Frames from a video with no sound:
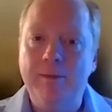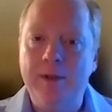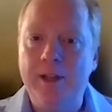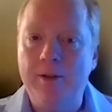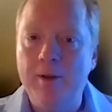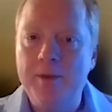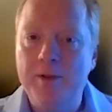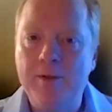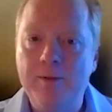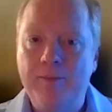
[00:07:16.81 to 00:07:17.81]
a
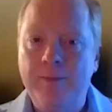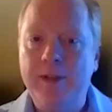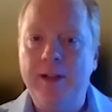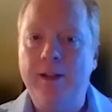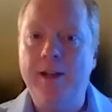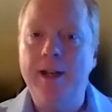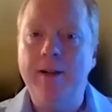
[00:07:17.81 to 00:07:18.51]
decryptor to get the data